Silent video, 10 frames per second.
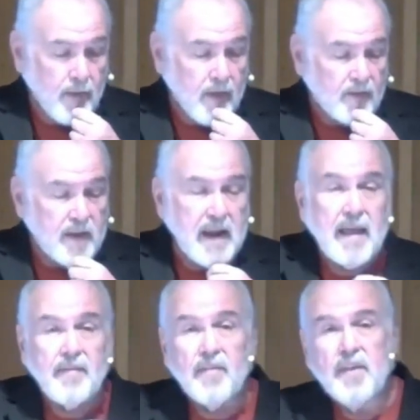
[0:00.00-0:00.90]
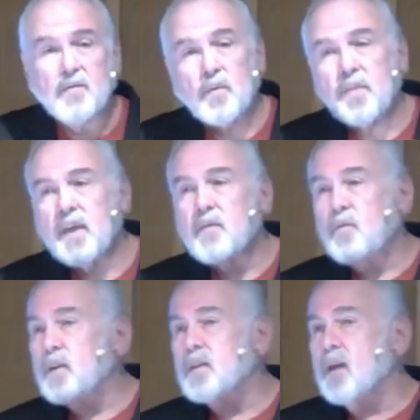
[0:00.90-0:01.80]
See, and I think that's what the
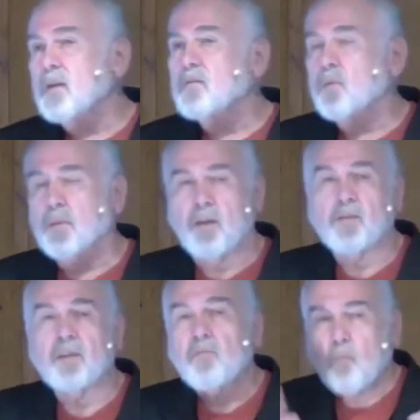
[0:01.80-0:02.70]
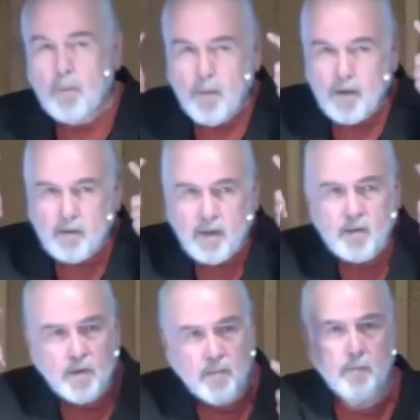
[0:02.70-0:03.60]
infinite does with us if we pay
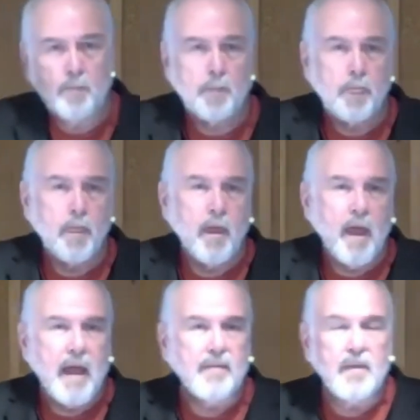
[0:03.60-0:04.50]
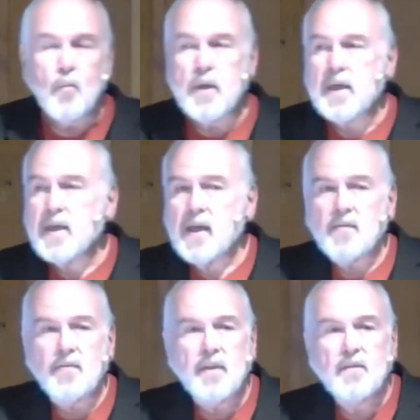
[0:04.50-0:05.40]
attention. I think we
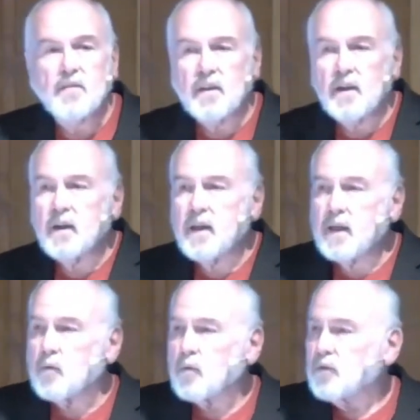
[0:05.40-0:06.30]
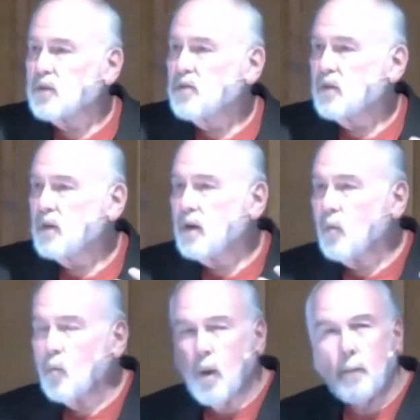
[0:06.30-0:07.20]
get these little giggles, these
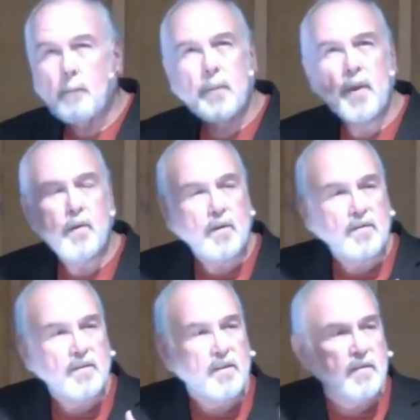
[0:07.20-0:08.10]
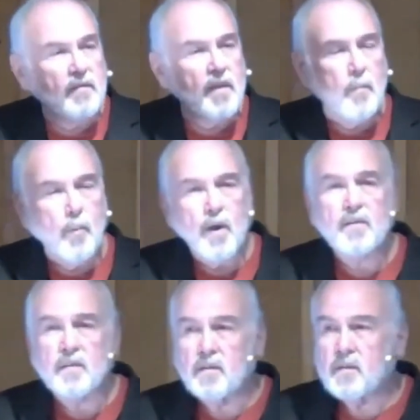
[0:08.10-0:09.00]
little appearances of the
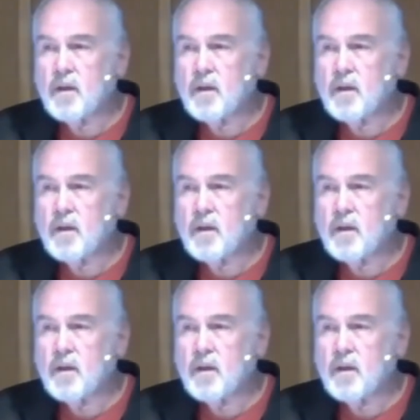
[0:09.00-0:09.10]
presence